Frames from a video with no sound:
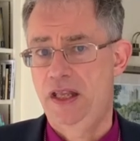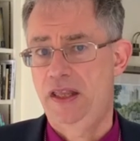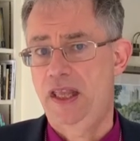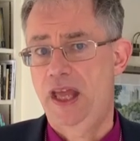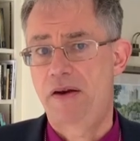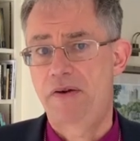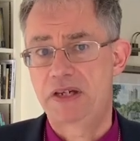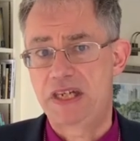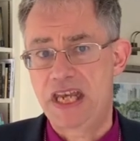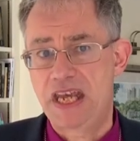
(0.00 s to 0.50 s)

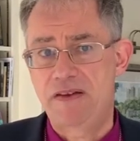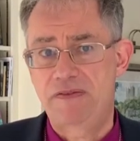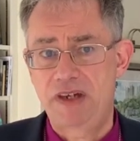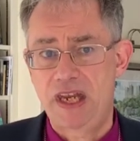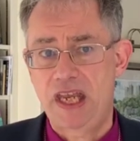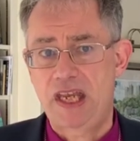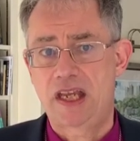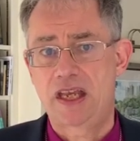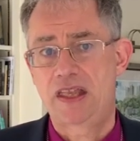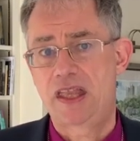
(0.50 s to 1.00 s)
There is
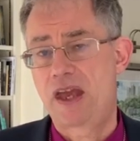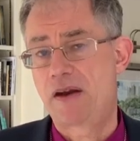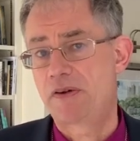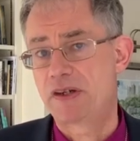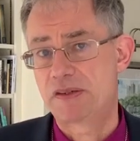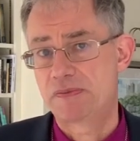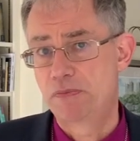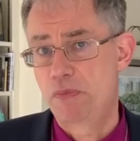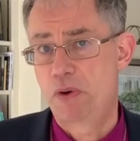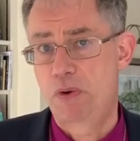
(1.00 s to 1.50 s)
evening and there
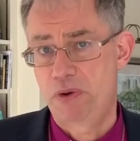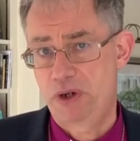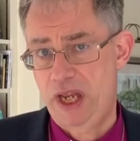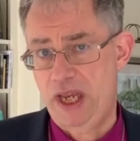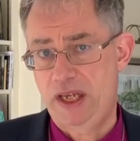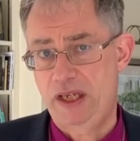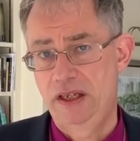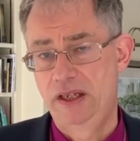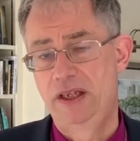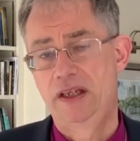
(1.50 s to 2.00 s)
is
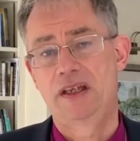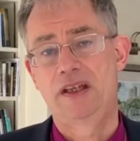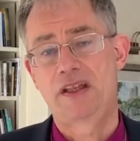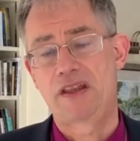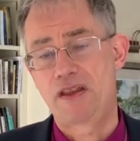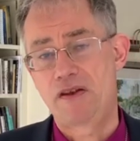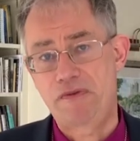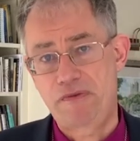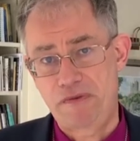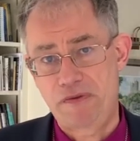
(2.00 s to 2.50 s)
morning,
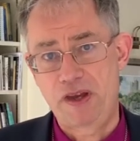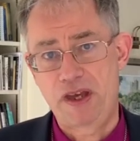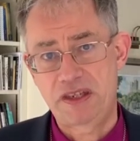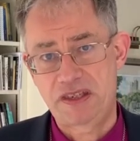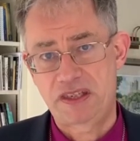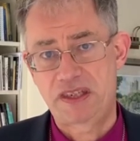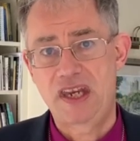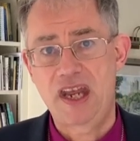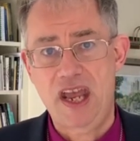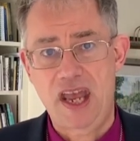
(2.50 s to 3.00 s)
the
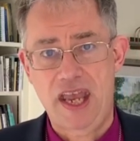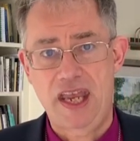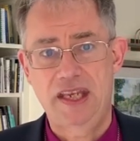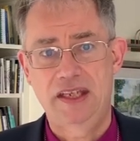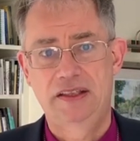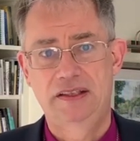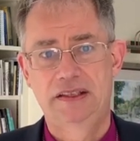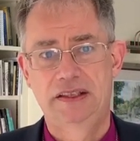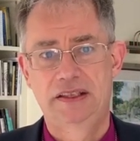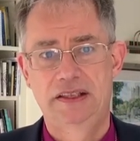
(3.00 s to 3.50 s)
first day.
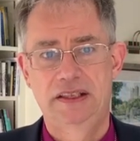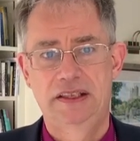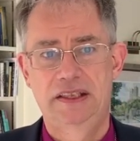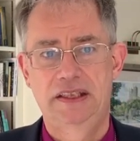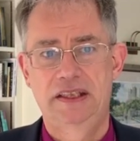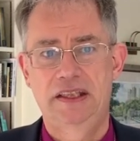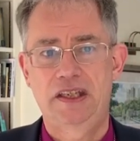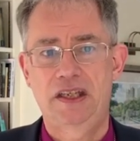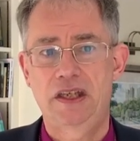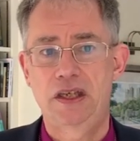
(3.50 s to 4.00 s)

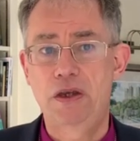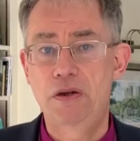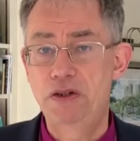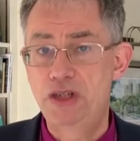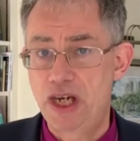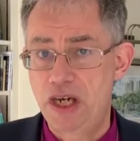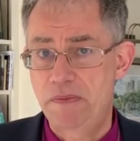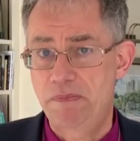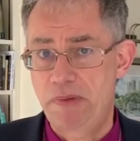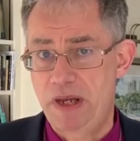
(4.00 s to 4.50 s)

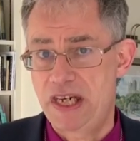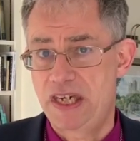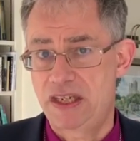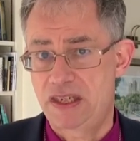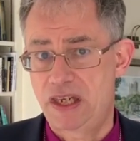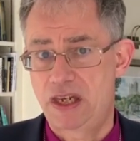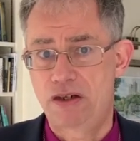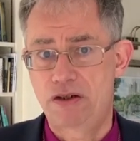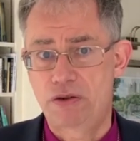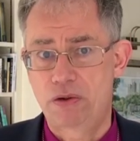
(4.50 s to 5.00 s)
Eugene
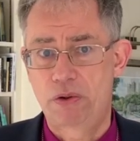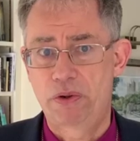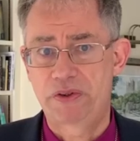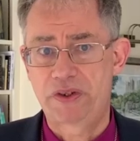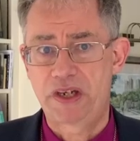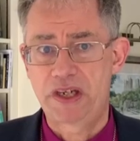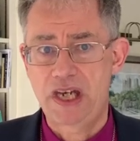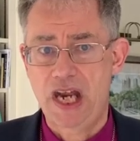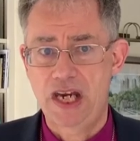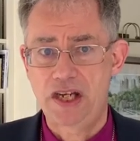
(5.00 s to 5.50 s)
Peterson draws
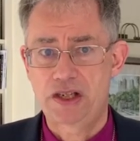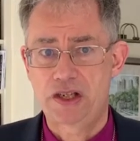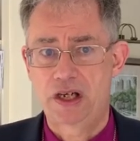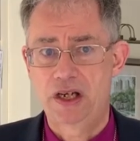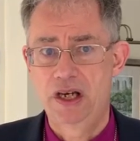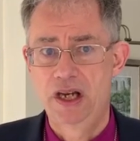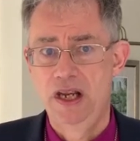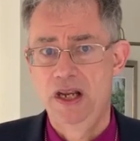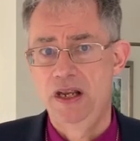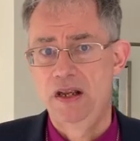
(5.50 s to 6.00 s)

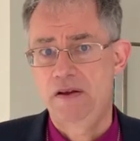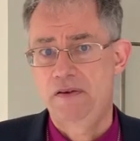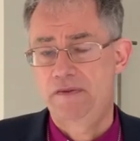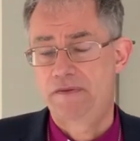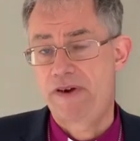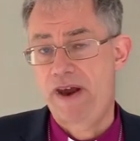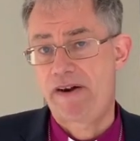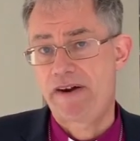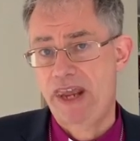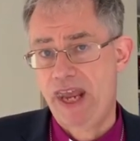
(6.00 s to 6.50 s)
attention
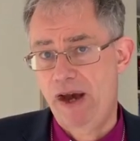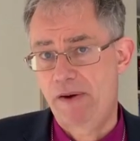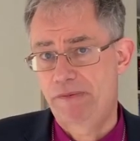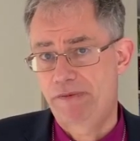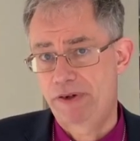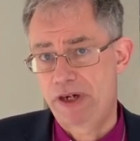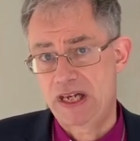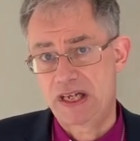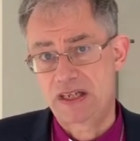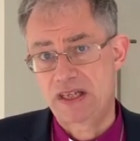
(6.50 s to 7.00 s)
very
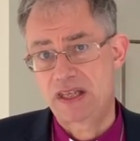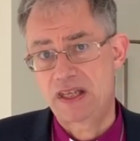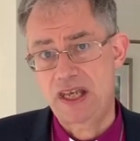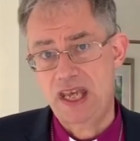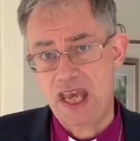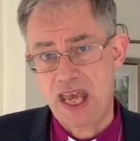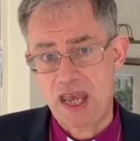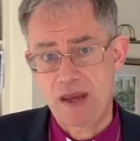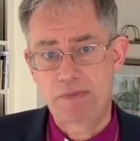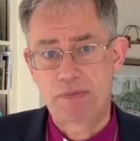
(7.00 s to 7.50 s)
helpfully to the
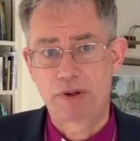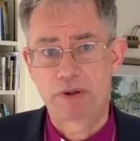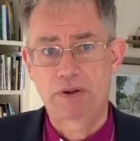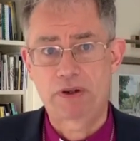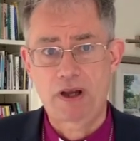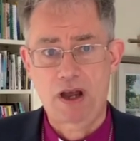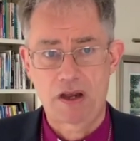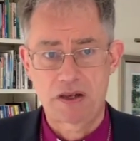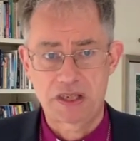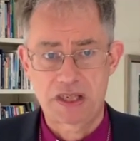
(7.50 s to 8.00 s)
Hebrew
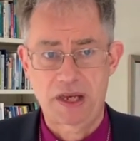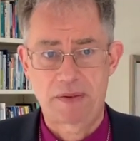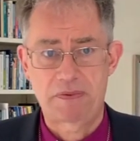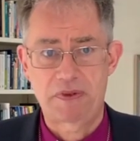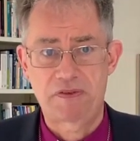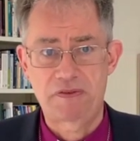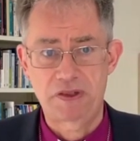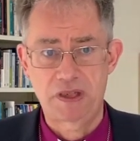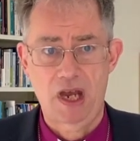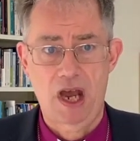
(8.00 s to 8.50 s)
concept
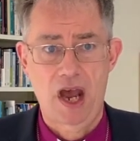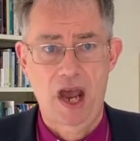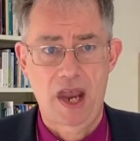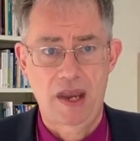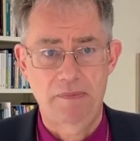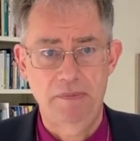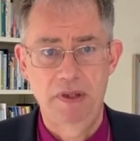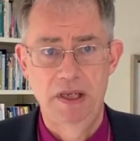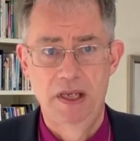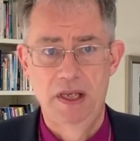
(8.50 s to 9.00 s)
of
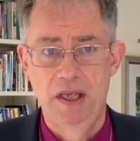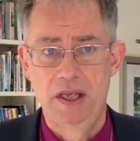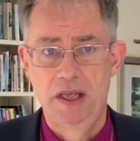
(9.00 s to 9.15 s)
time,